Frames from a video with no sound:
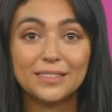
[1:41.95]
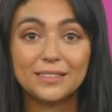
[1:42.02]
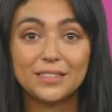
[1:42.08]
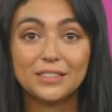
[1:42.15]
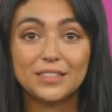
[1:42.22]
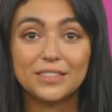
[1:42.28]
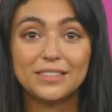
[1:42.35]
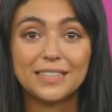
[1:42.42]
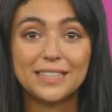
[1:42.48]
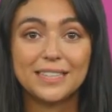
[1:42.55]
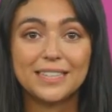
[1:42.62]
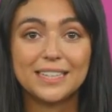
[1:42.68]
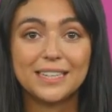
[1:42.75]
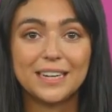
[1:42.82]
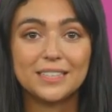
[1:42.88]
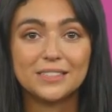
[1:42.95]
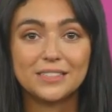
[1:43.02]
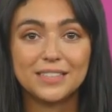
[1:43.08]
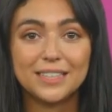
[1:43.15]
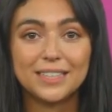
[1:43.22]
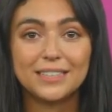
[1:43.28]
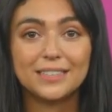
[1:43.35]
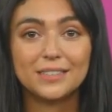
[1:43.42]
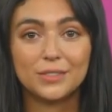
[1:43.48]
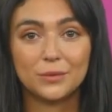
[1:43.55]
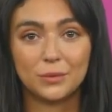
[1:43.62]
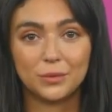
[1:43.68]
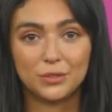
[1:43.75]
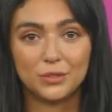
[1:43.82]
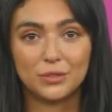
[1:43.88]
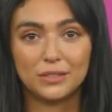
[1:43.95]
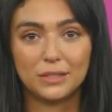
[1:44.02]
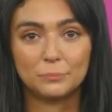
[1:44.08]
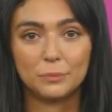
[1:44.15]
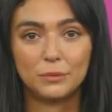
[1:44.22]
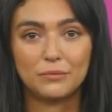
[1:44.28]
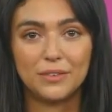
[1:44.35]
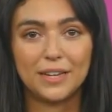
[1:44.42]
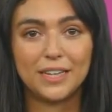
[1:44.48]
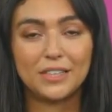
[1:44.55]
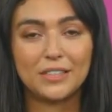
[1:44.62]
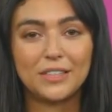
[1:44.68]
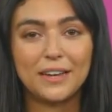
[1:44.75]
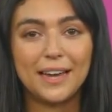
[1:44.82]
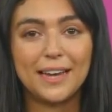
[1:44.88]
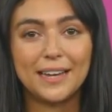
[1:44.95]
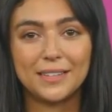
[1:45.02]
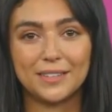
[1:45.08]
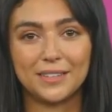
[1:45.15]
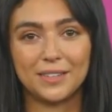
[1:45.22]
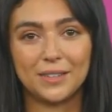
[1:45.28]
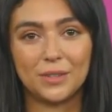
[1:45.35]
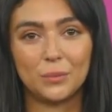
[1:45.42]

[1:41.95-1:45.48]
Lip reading: such as the ESG Disclosure Simplification Act,